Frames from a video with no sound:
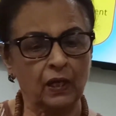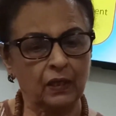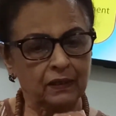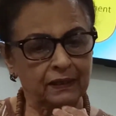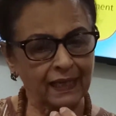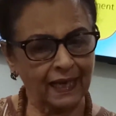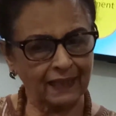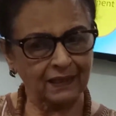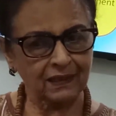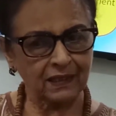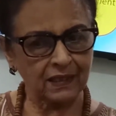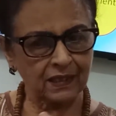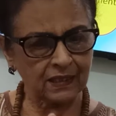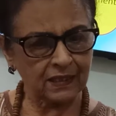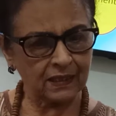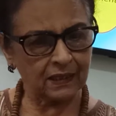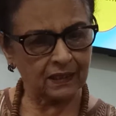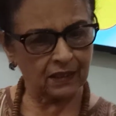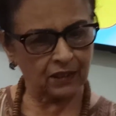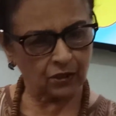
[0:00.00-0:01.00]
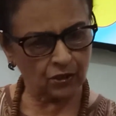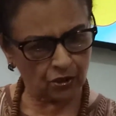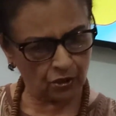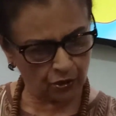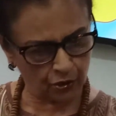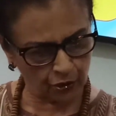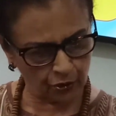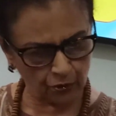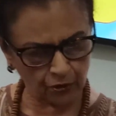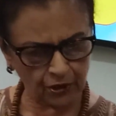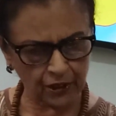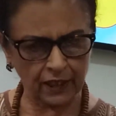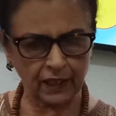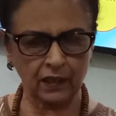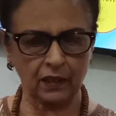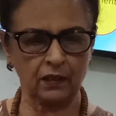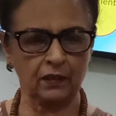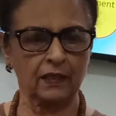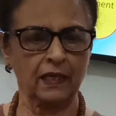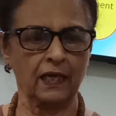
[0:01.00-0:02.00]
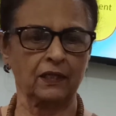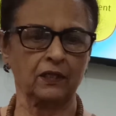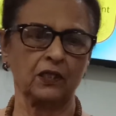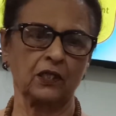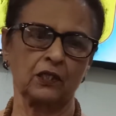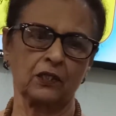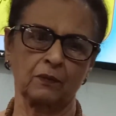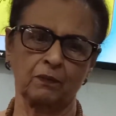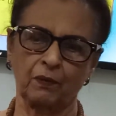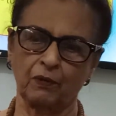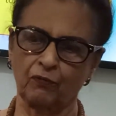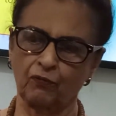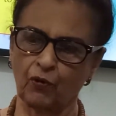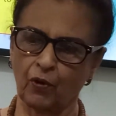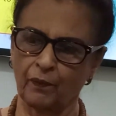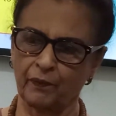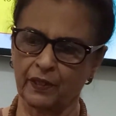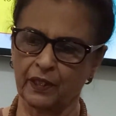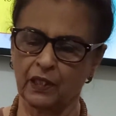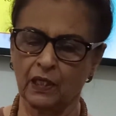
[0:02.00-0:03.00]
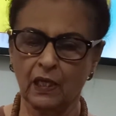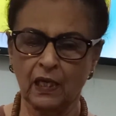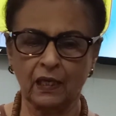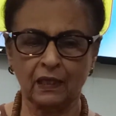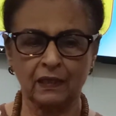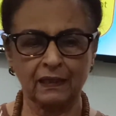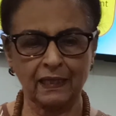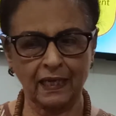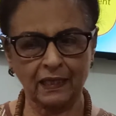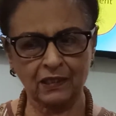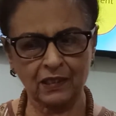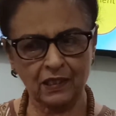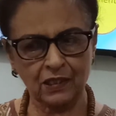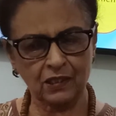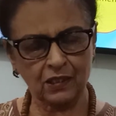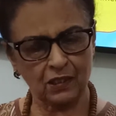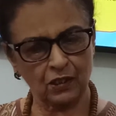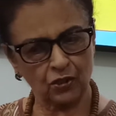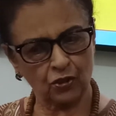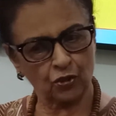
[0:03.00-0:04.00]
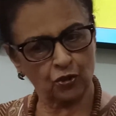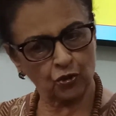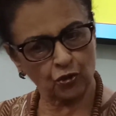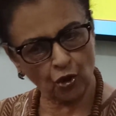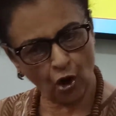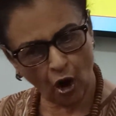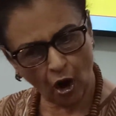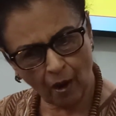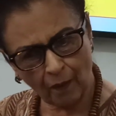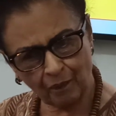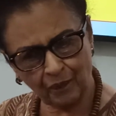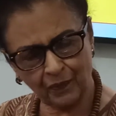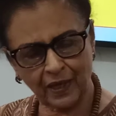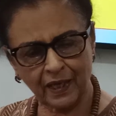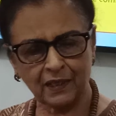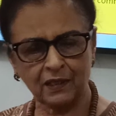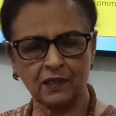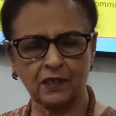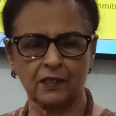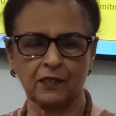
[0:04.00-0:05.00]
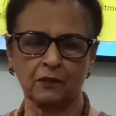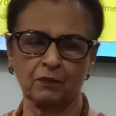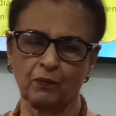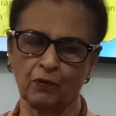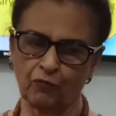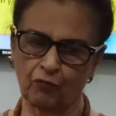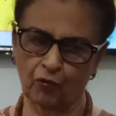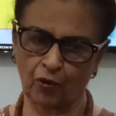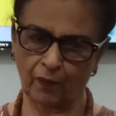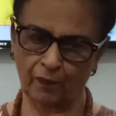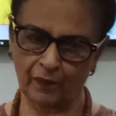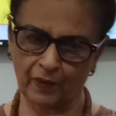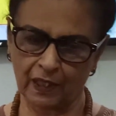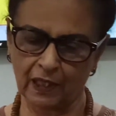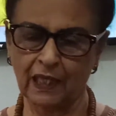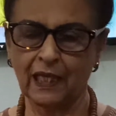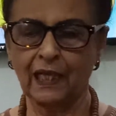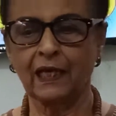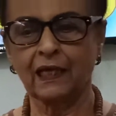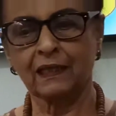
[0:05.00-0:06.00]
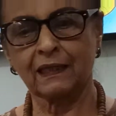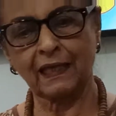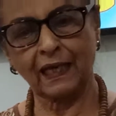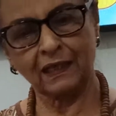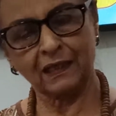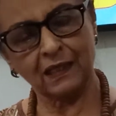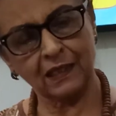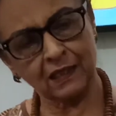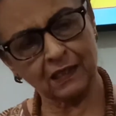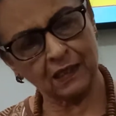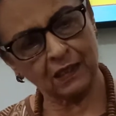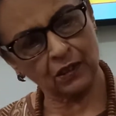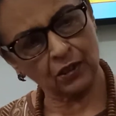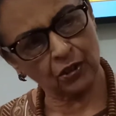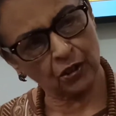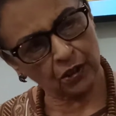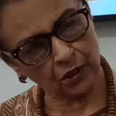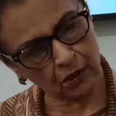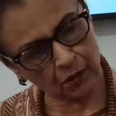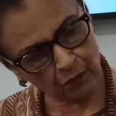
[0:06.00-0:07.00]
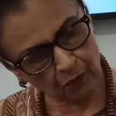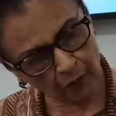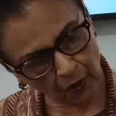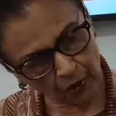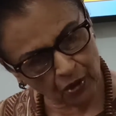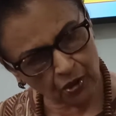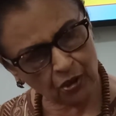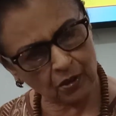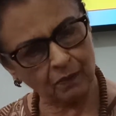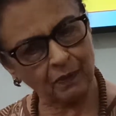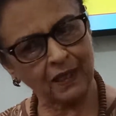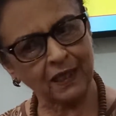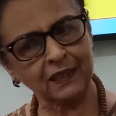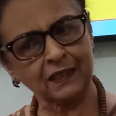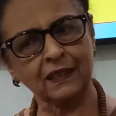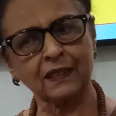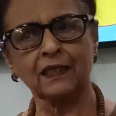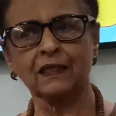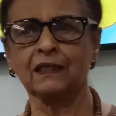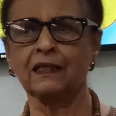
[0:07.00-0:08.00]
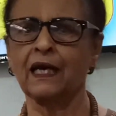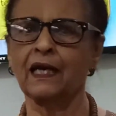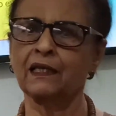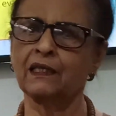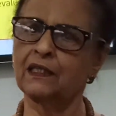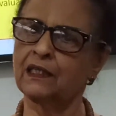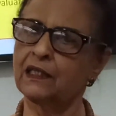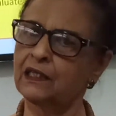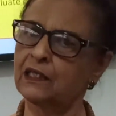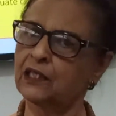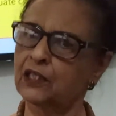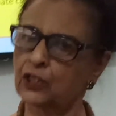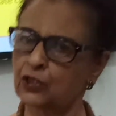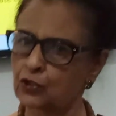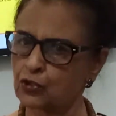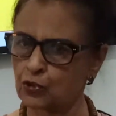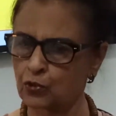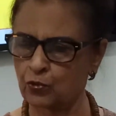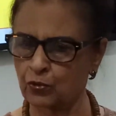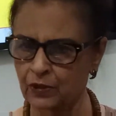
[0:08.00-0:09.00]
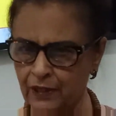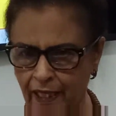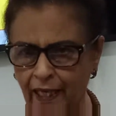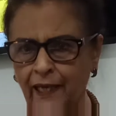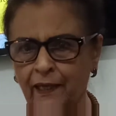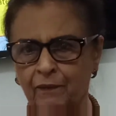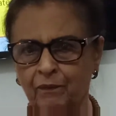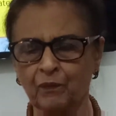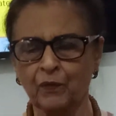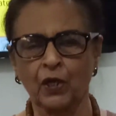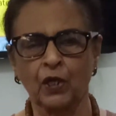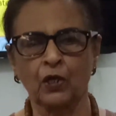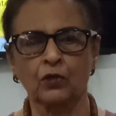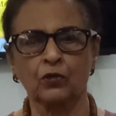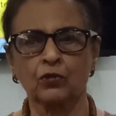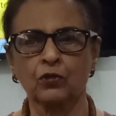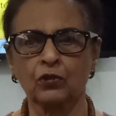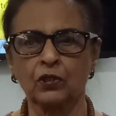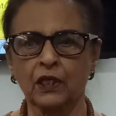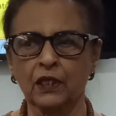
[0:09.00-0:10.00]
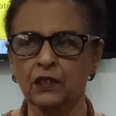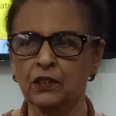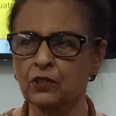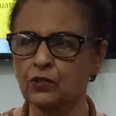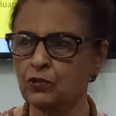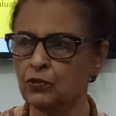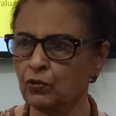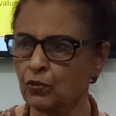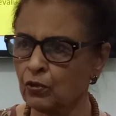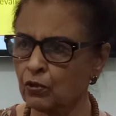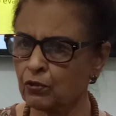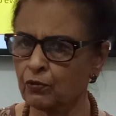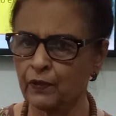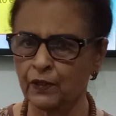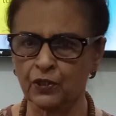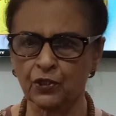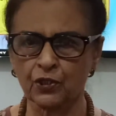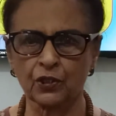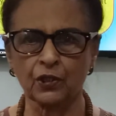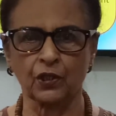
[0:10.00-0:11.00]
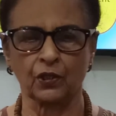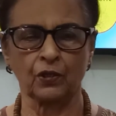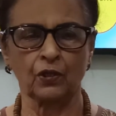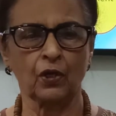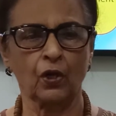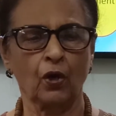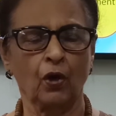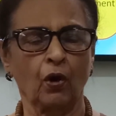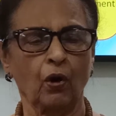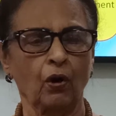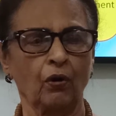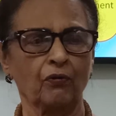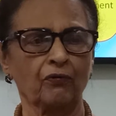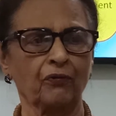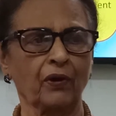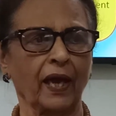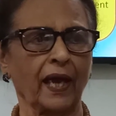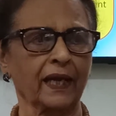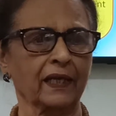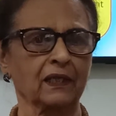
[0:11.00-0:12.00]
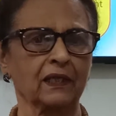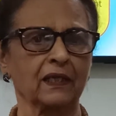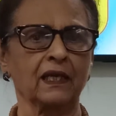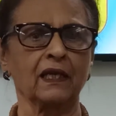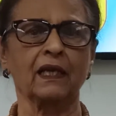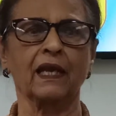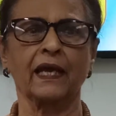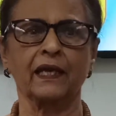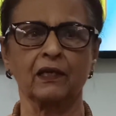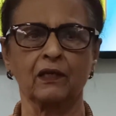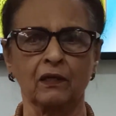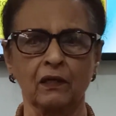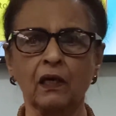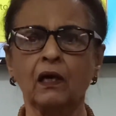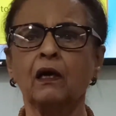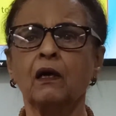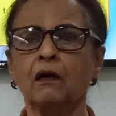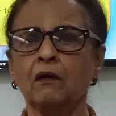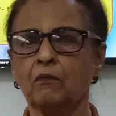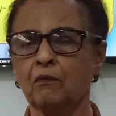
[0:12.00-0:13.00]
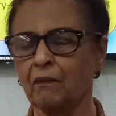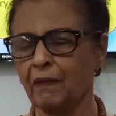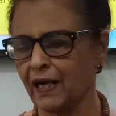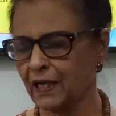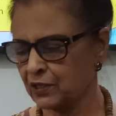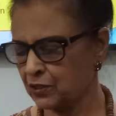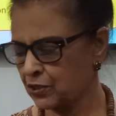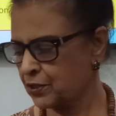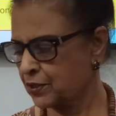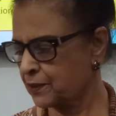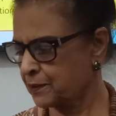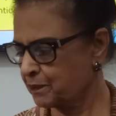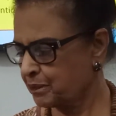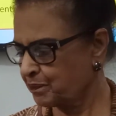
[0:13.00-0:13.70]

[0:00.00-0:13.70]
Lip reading: That is his duty that he is performing. That is his job that he is performing. That is his responsibility that he needs to take. So there is no question of acting like a martyr.